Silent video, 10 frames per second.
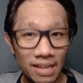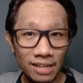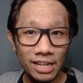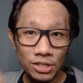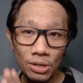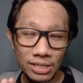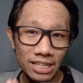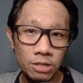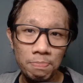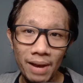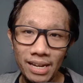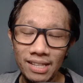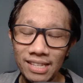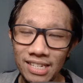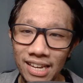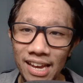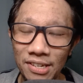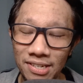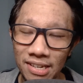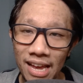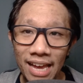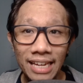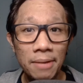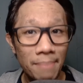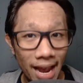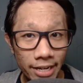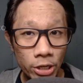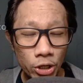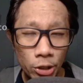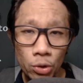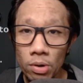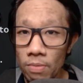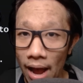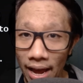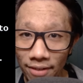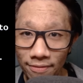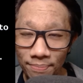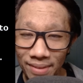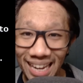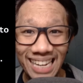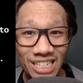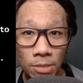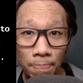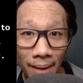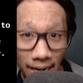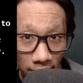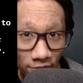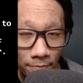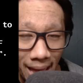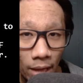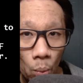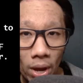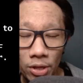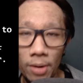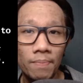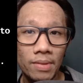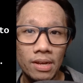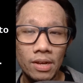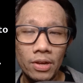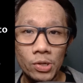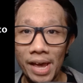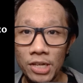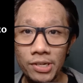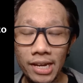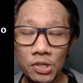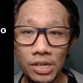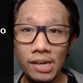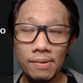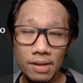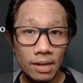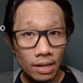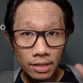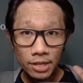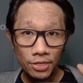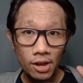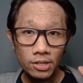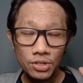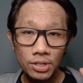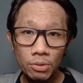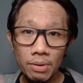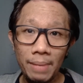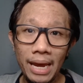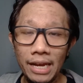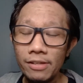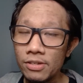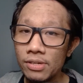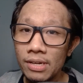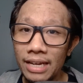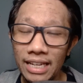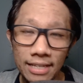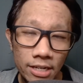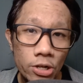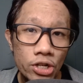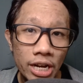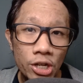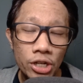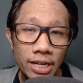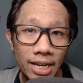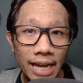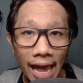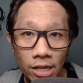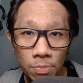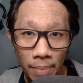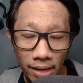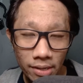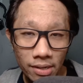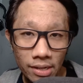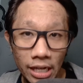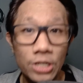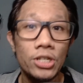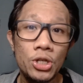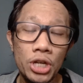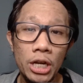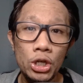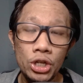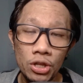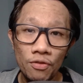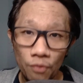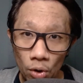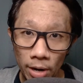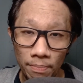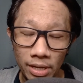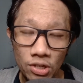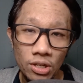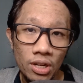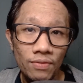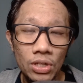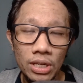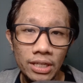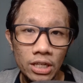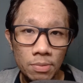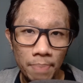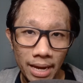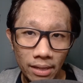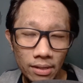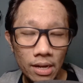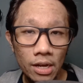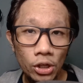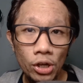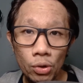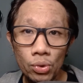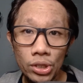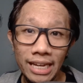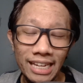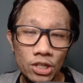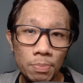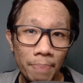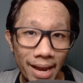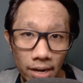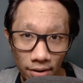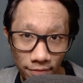Let's use in spite in this case. He managed to arrive in spite of bad weather. So as you can see, the thought still remains. It didn't change in any aspect. It just changed in the form. Instead of using despite, you used in spite of.